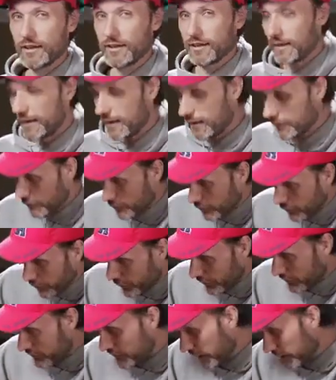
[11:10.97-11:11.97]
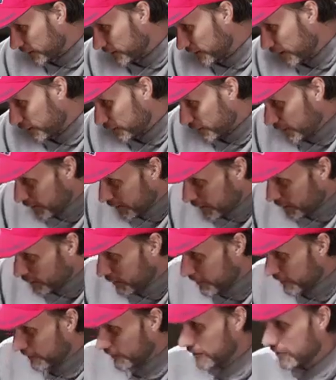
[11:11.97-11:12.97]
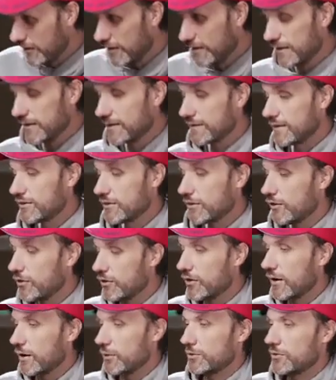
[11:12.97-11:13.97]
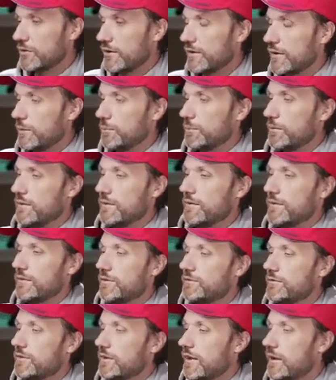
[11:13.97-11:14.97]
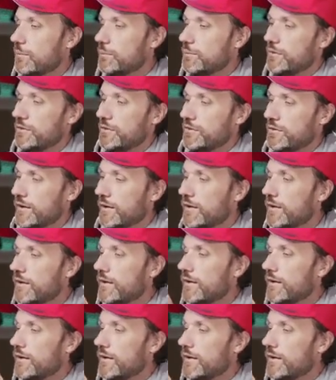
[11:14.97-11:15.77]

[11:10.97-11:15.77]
I kind of have to always duck down a little bit and see it like this, or I would just end up lifting up this thing,